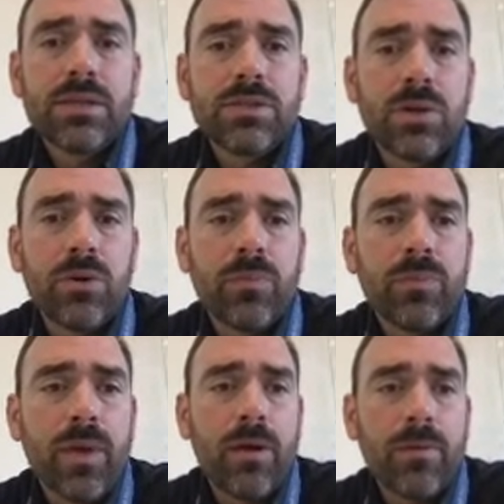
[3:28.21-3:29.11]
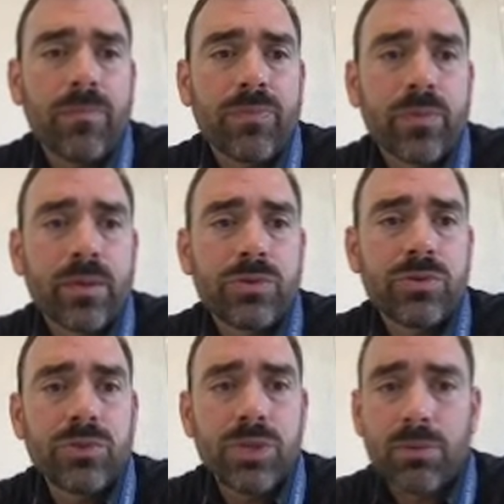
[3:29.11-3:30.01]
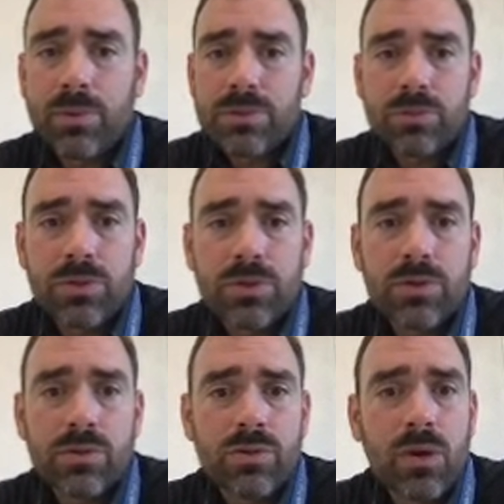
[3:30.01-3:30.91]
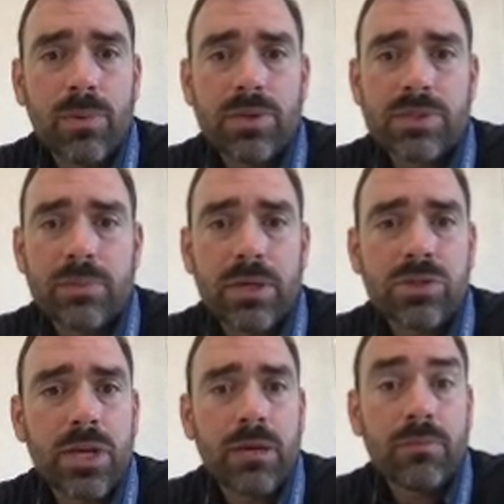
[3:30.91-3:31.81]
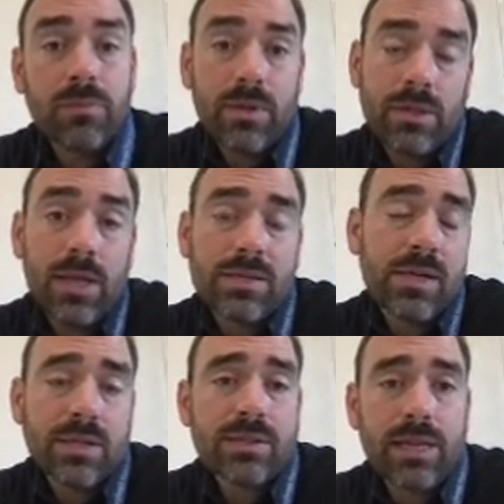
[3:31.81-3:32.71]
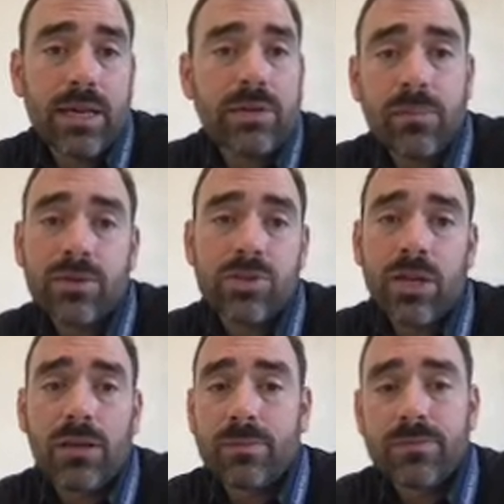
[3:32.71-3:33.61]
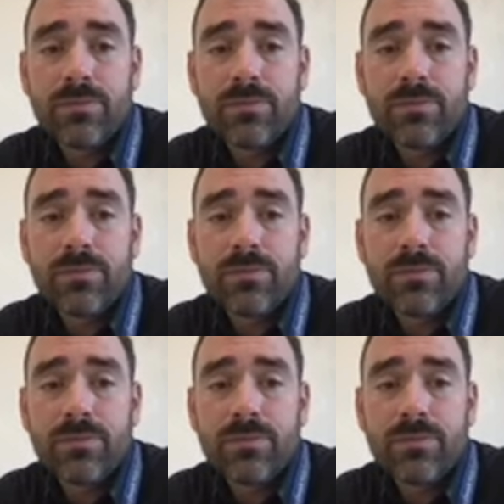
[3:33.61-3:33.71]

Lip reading: So Jada bought some sugar and strawberries to make jam. That's honestly how you make jam.